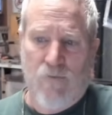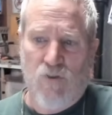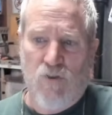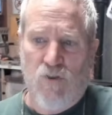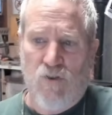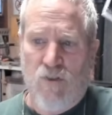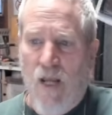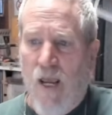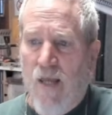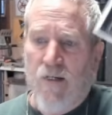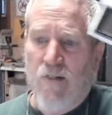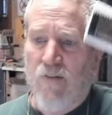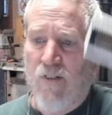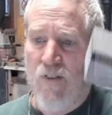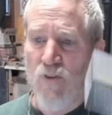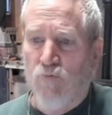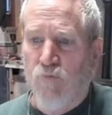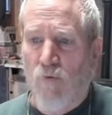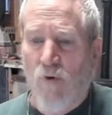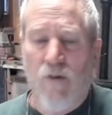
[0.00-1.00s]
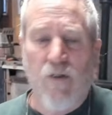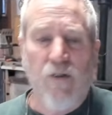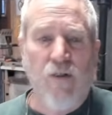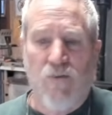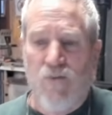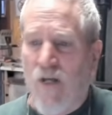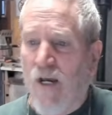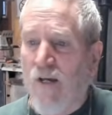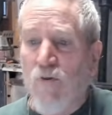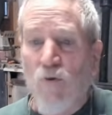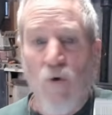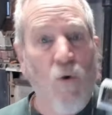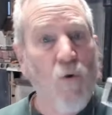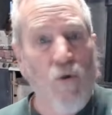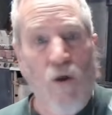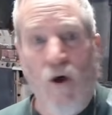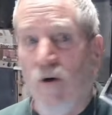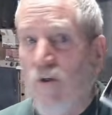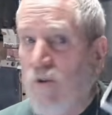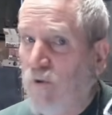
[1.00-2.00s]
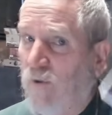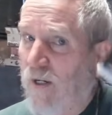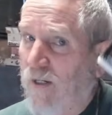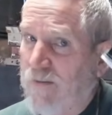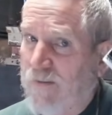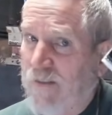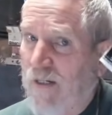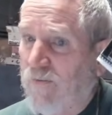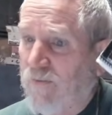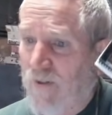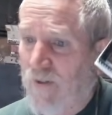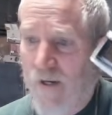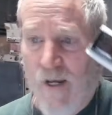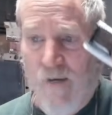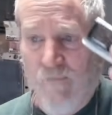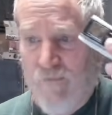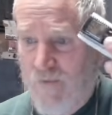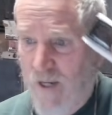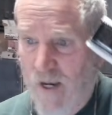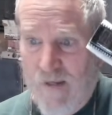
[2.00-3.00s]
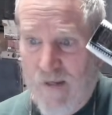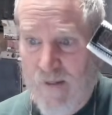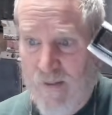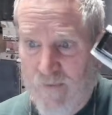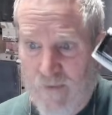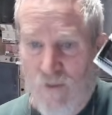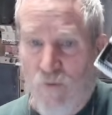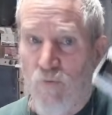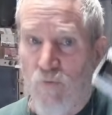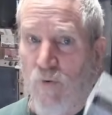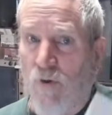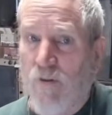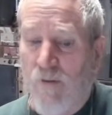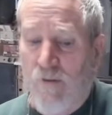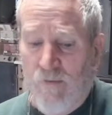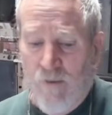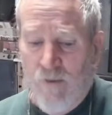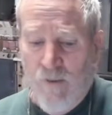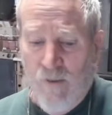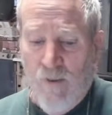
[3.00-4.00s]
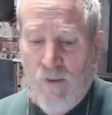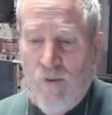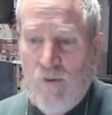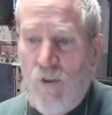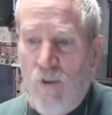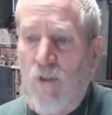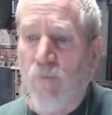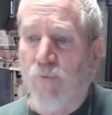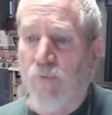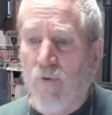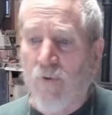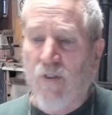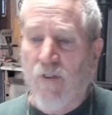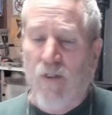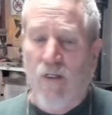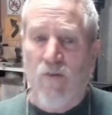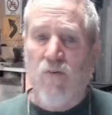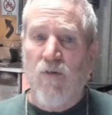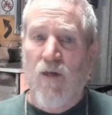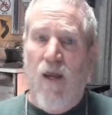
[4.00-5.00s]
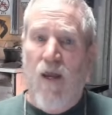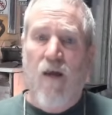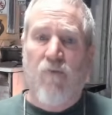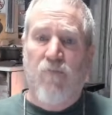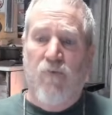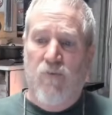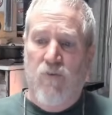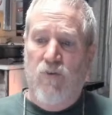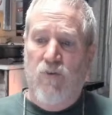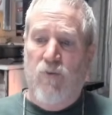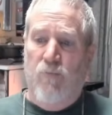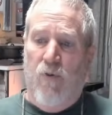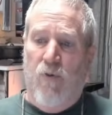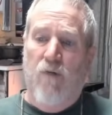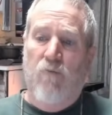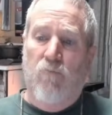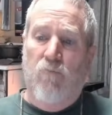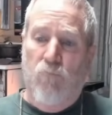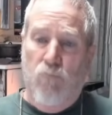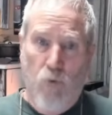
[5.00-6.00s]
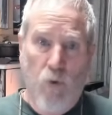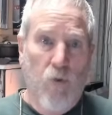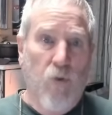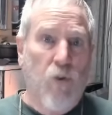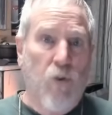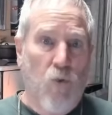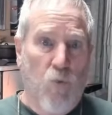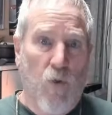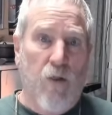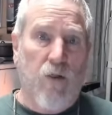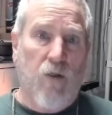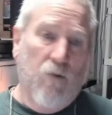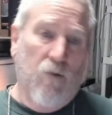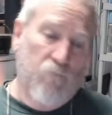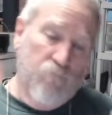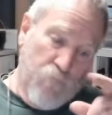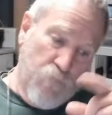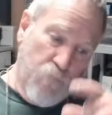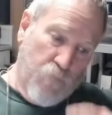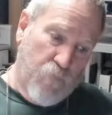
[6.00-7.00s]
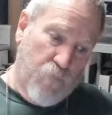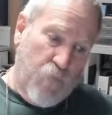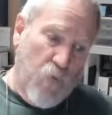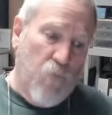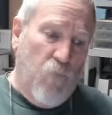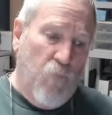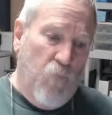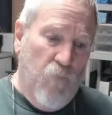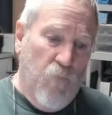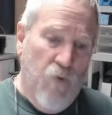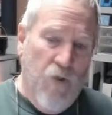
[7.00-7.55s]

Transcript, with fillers: 10 of these running, because I know a lot of you guys out there have 10 of these running, you could probably get to half a digibyte really quick and boom,